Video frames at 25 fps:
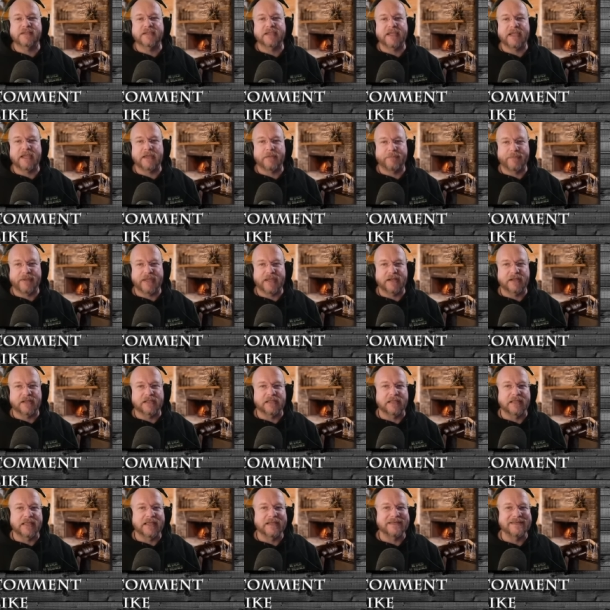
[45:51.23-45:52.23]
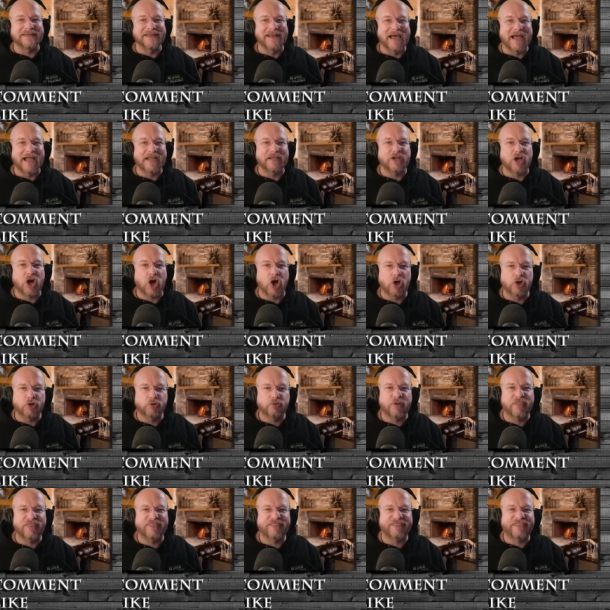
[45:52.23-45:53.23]
campaign and collect
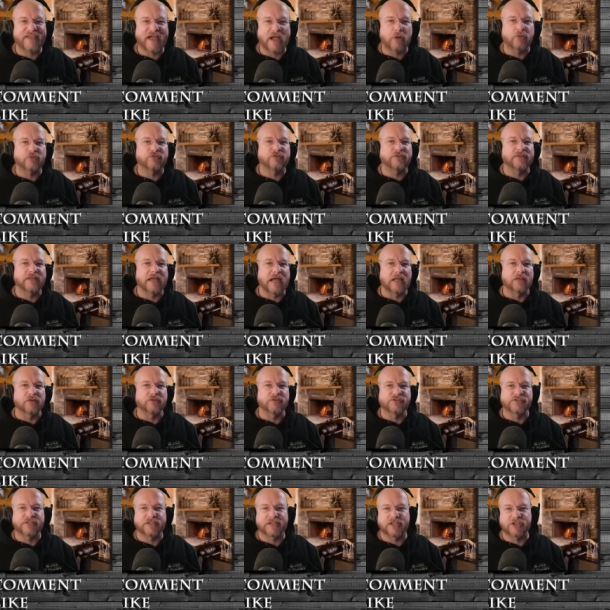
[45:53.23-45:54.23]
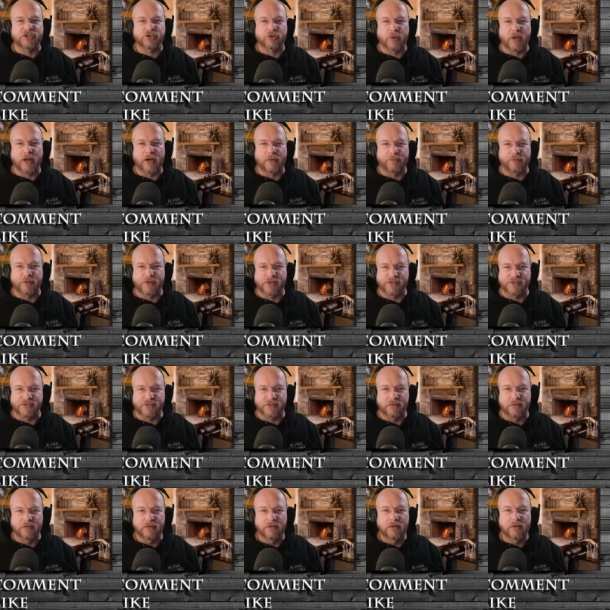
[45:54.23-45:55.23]
$900,000 to get you out of
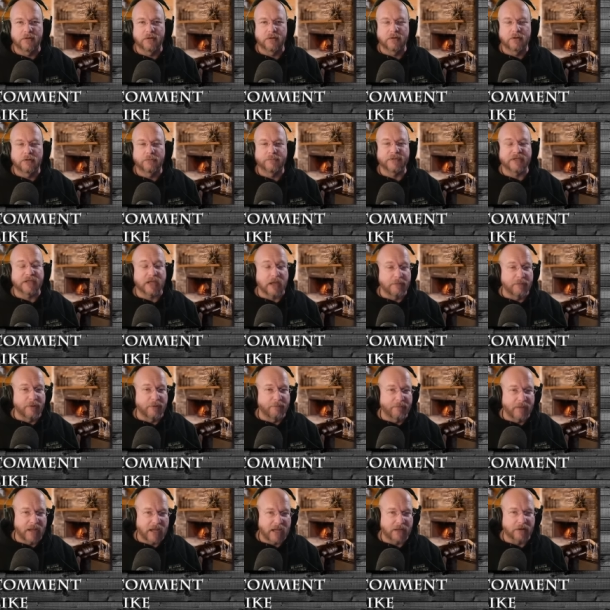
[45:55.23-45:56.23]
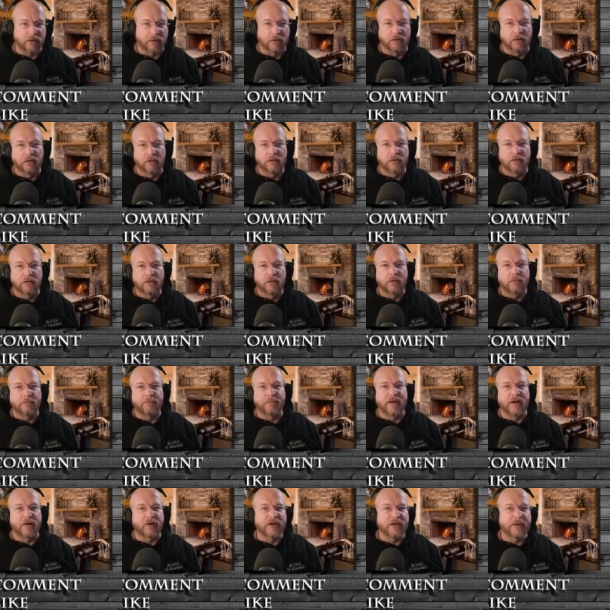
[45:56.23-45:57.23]
prison. Become a model.
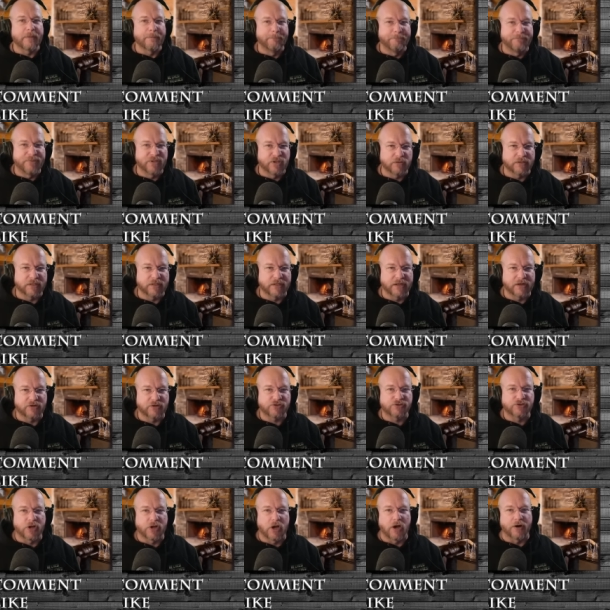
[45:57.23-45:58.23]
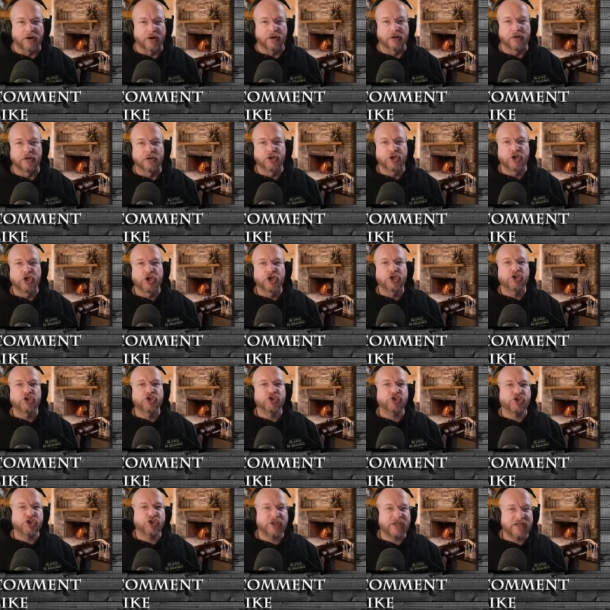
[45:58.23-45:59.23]
Marry a billionaire's daughter.
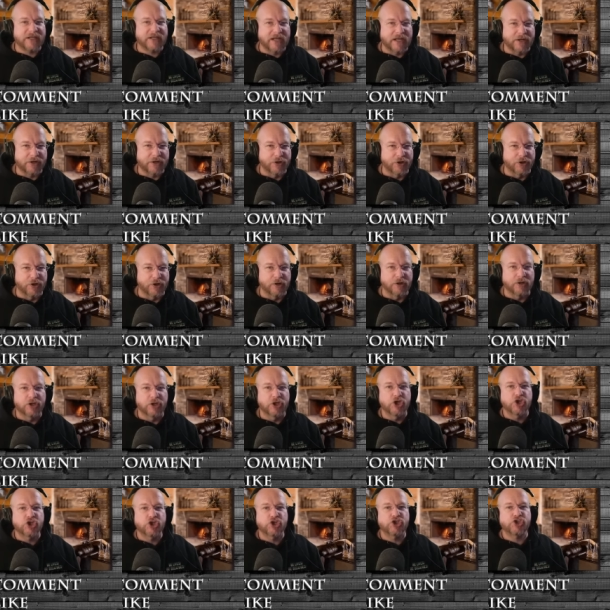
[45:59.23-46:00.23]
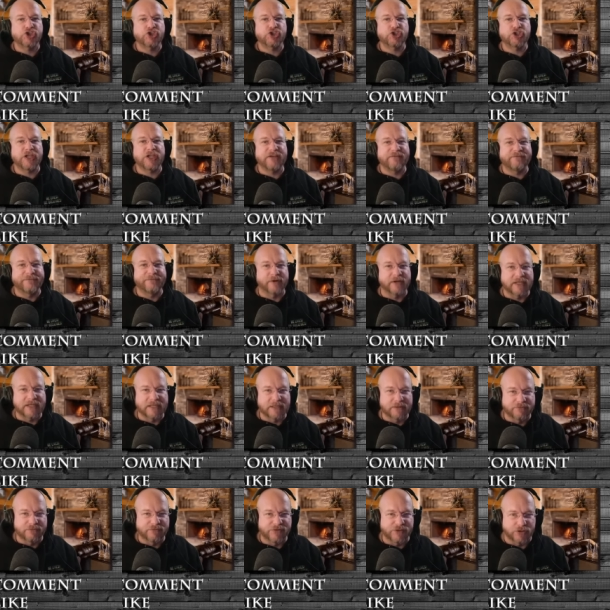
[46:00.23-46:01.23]
Cheat on her. She
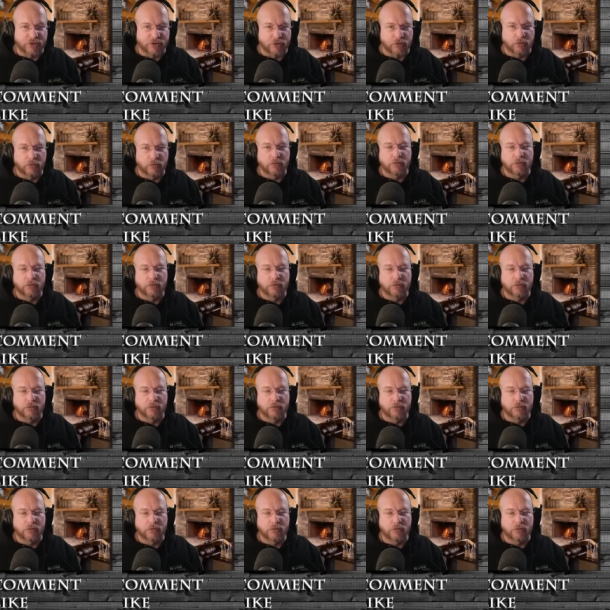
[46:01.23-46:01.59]
forgives you.